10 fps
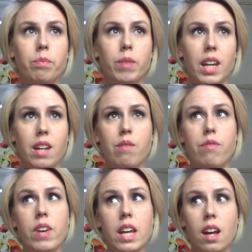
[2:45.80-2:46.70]
it can
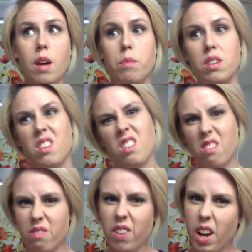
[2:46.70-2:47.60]
fit up to
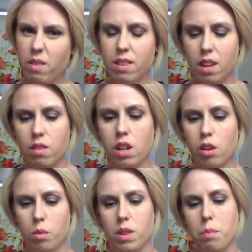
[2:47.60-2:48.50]
5 to 7
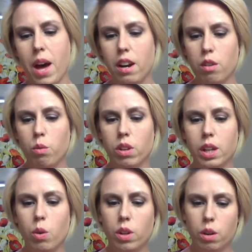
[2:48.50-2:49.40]
years, but the pattern
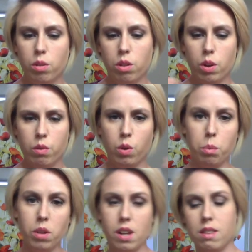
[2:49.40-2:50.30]
really only goes 3 to 4
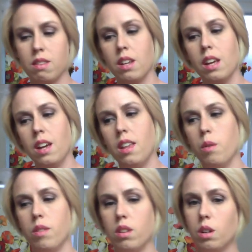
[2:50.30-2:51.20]
plus, and there
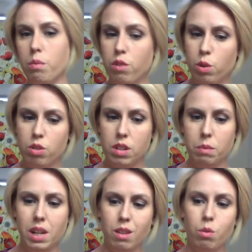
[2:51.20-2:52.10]
was some confusion
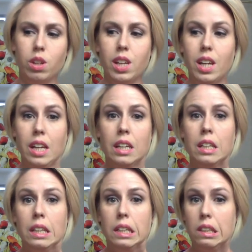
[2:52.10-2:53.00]
because really
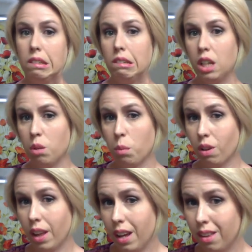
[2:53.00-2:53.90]
it just needed more
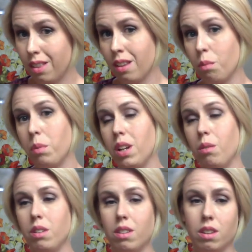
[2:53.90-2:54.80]
length, but it
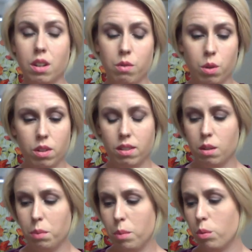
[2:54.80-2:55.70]
was confusing
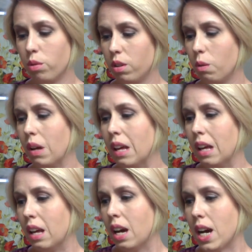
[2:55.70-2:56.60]
some people. So,
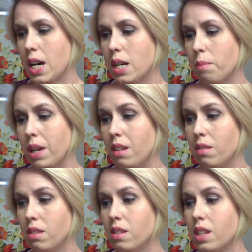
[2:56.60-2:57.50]

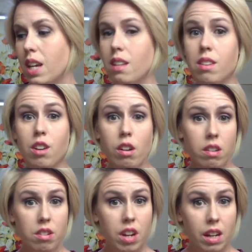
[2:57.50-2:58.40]
and kids start to
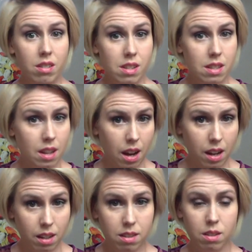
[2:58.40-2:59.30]
change in
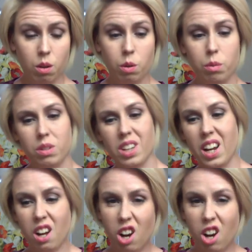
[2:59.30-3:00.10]
size, so it was kind of